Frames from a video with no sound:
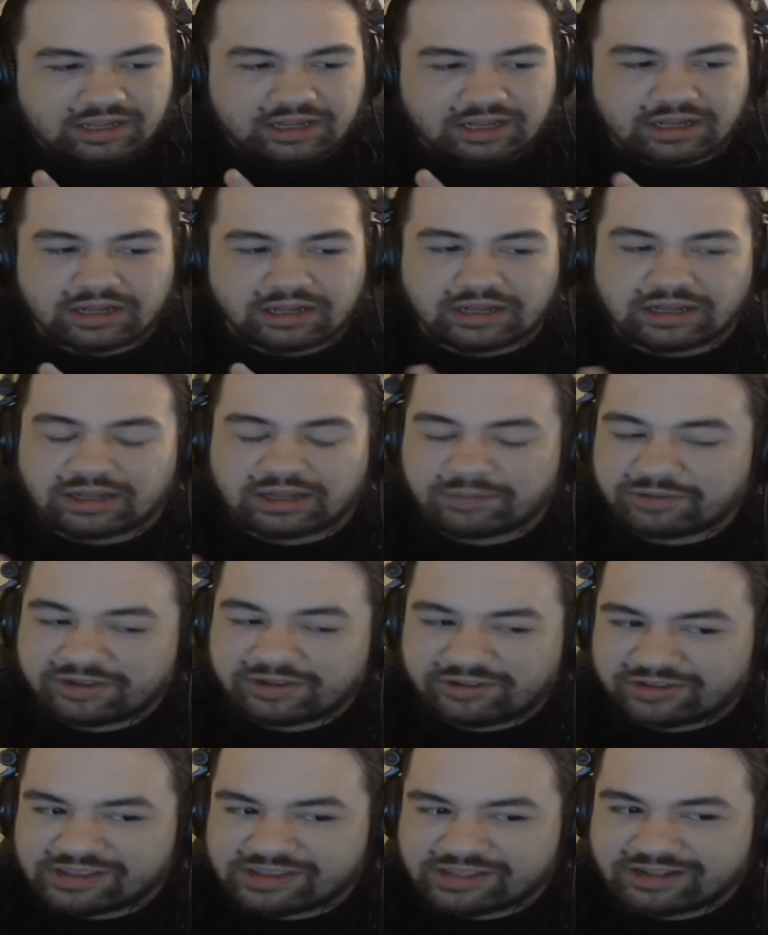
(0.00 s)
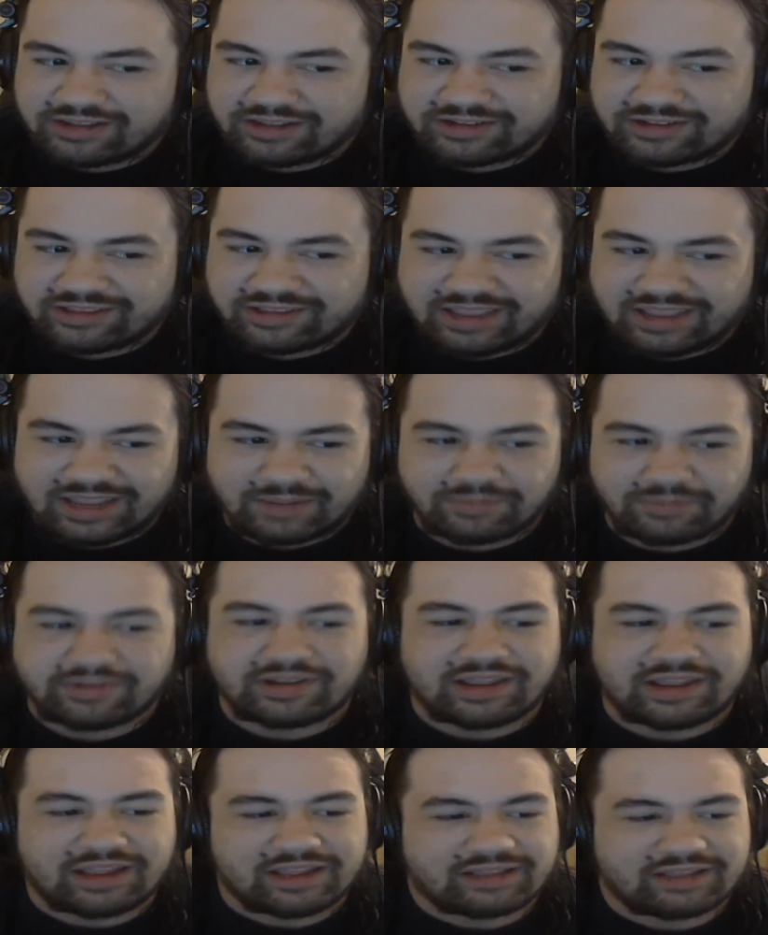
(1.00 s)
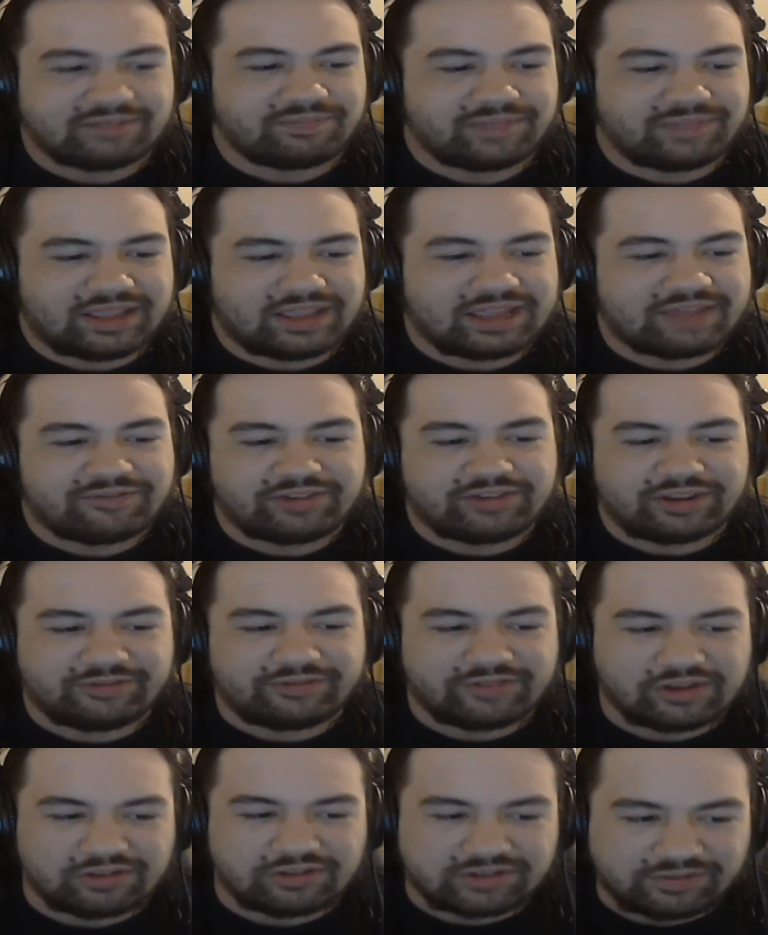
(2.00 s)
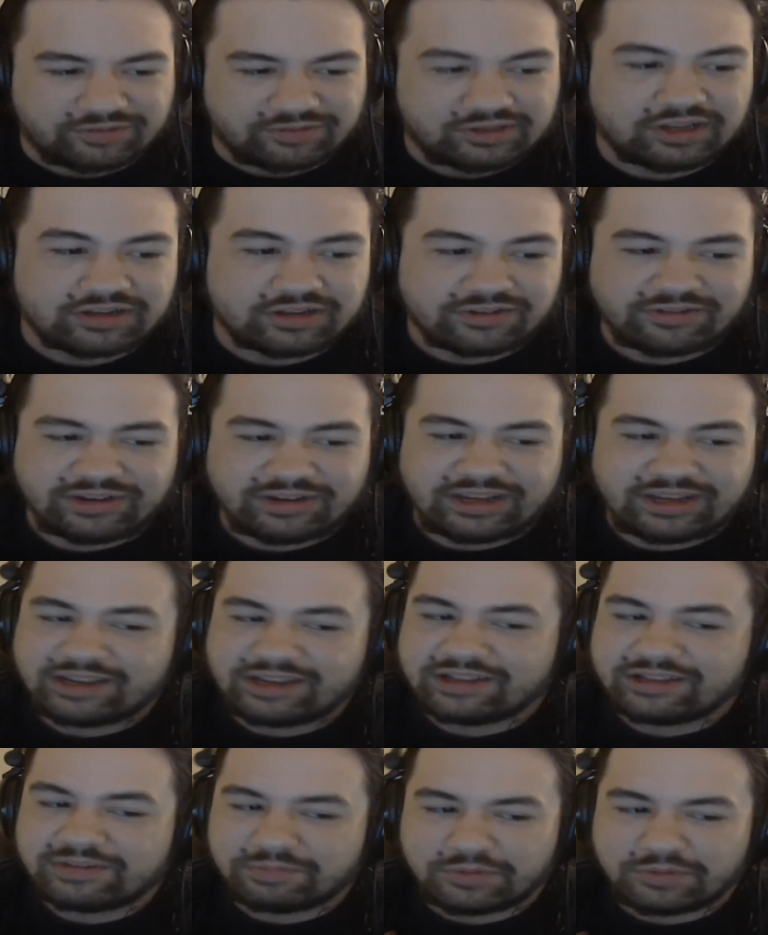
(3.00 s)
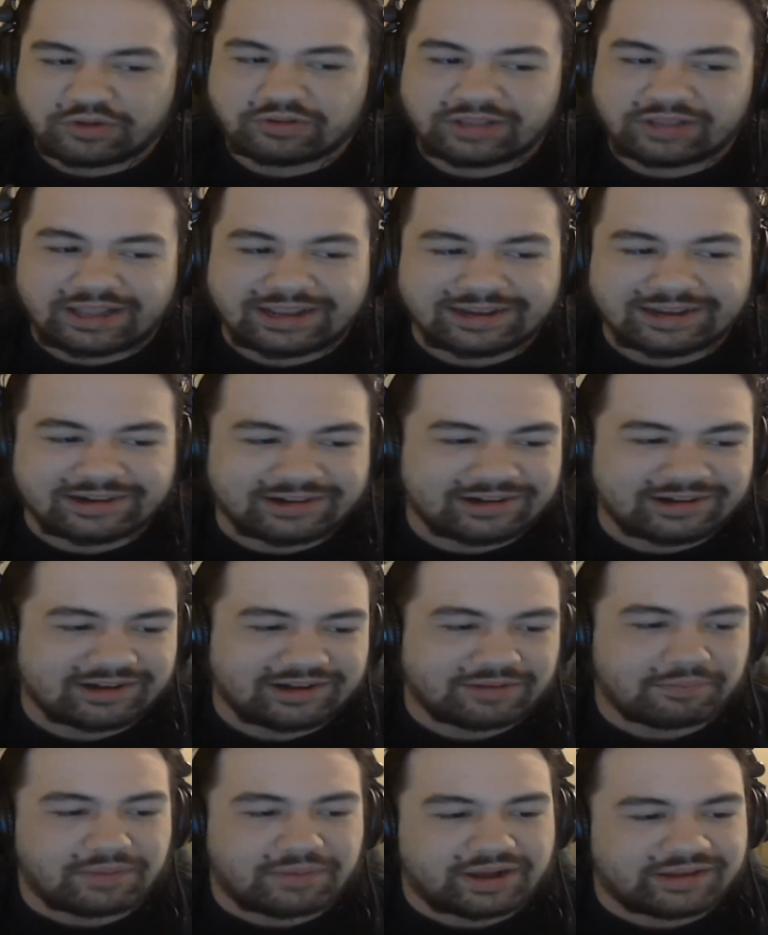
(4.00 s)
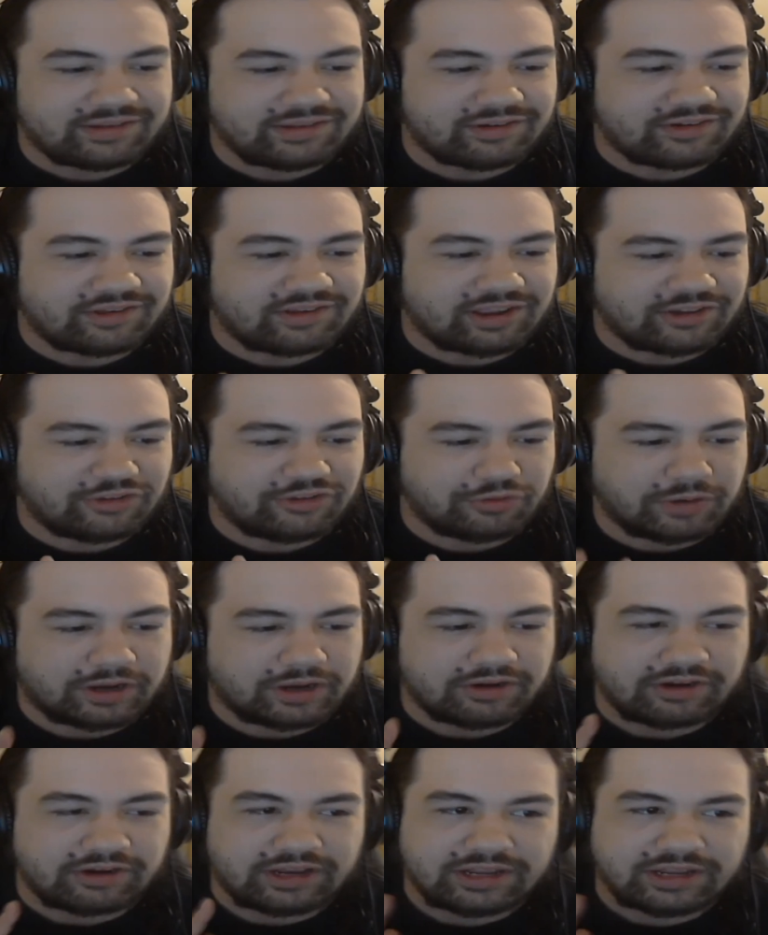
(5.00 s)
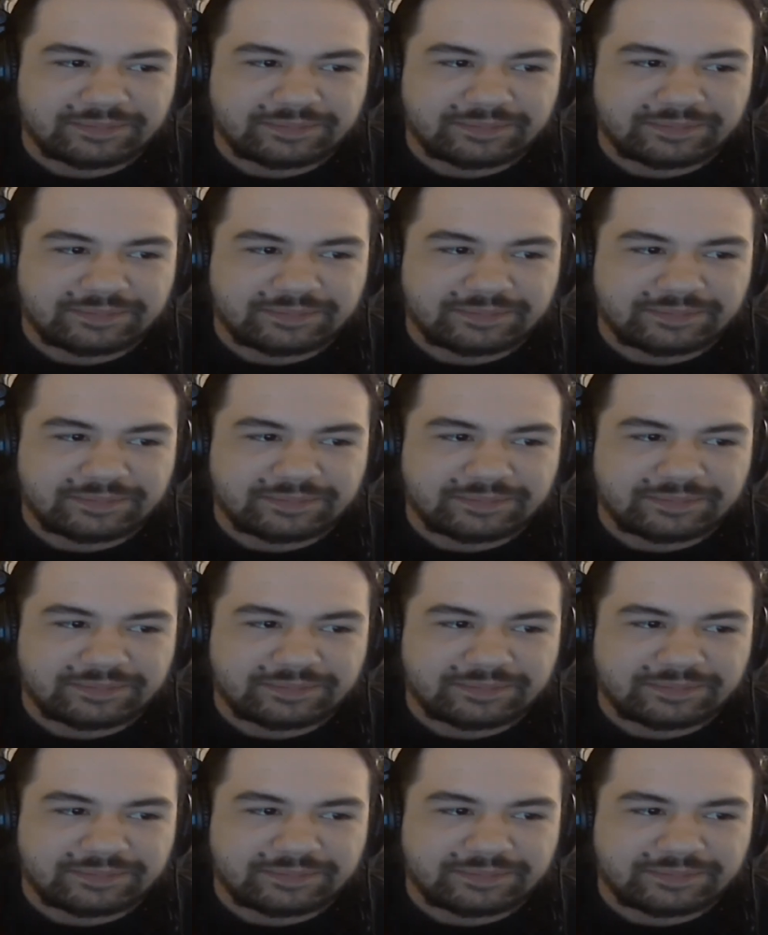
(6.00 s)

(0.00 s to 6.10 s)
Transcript: Uh, I'm just looking at a list of games that I haven't done videos of: Dungreed, Moonlighter, Monster Sanctuary,